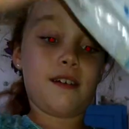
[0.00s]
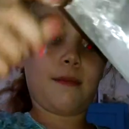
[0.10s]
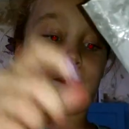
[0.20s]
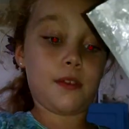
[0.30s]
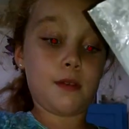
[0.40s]

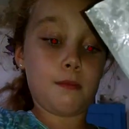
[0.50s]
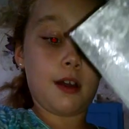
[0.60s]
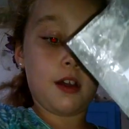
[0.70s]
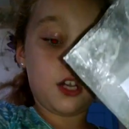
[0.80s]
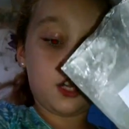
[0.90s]
more
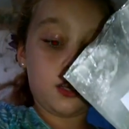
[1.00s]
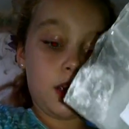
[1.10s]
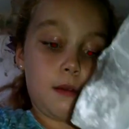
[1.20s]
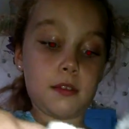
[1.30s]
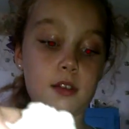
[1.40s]
powdered
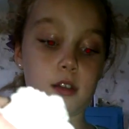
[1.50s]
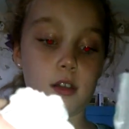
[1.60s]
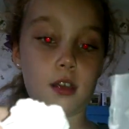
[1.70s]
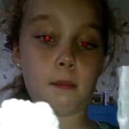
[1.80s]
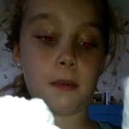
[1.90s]
sugar. And I'm just going
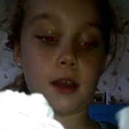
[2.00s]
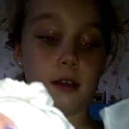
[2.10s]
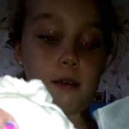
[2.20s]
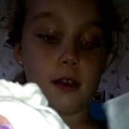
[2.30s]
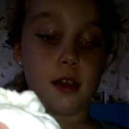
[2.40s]
to like pick
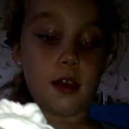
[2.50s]
up